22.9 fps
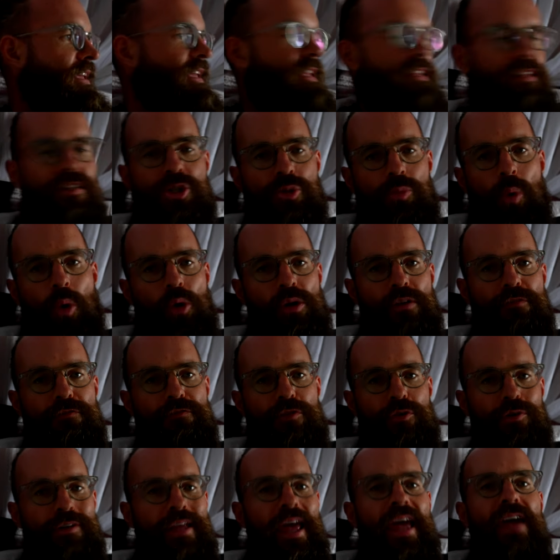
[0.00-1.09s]
the swollen
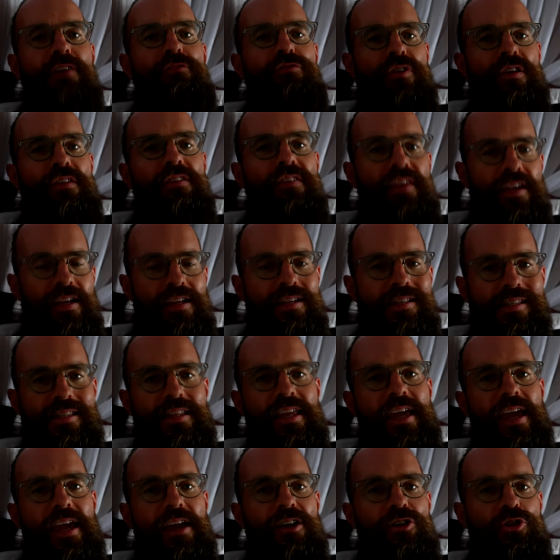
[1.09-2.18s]
foot, everything is
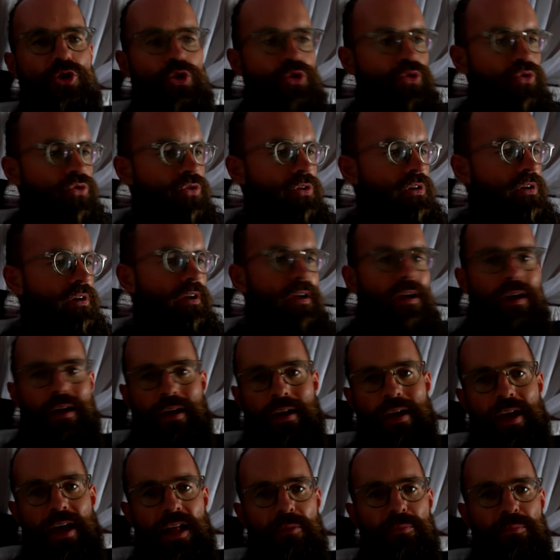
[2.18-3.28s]
there to
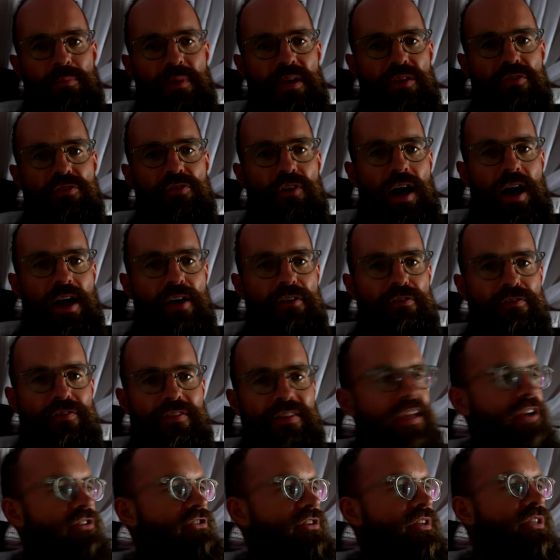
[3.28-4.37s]
help me thrive.
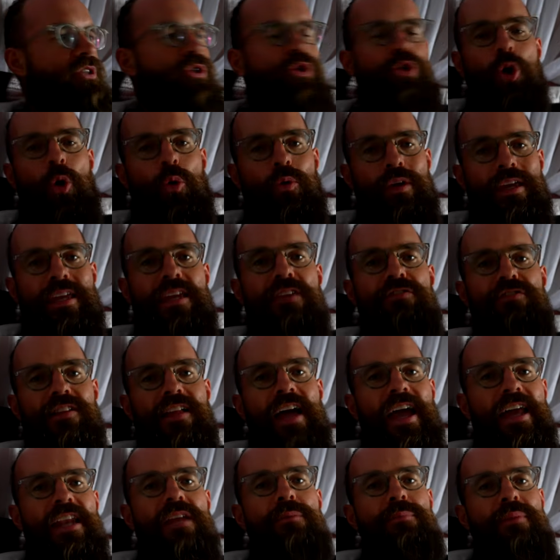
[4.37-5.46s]
There is no evil
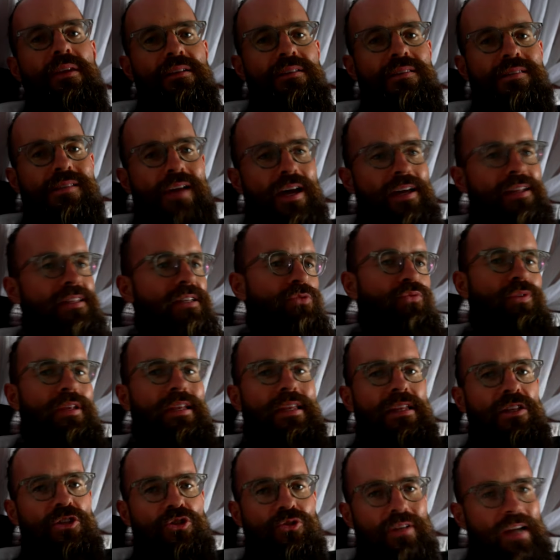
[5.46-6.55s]
enemy inside that we
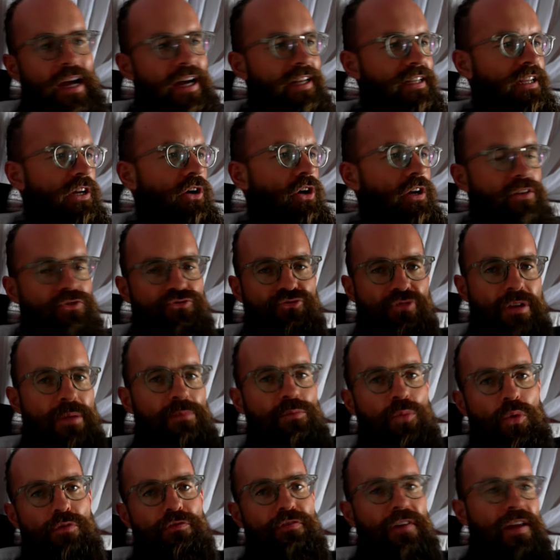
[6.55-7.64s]
need to cut and
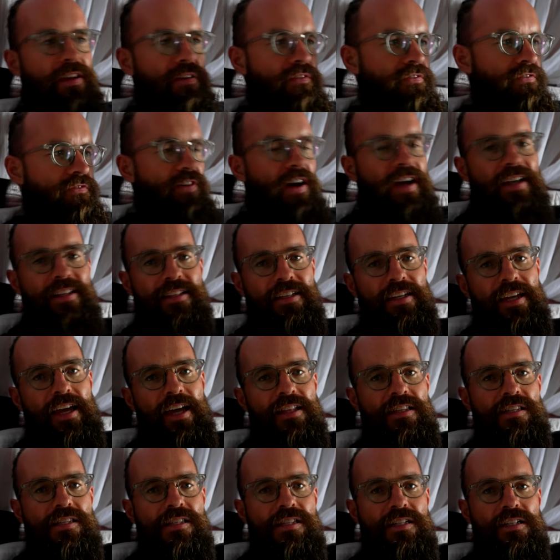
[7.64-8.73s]
remove and fight
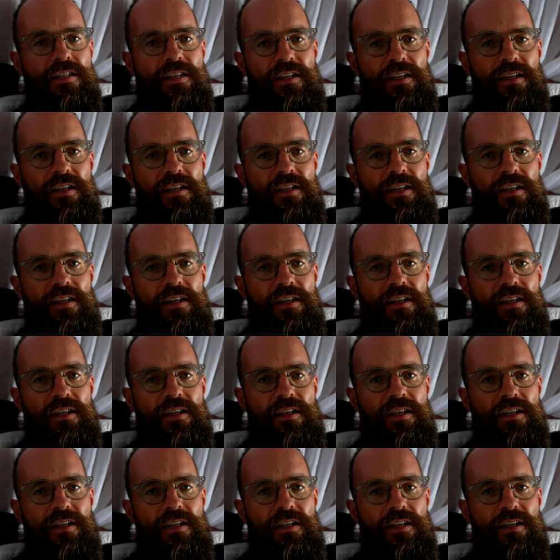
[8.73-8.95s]
against.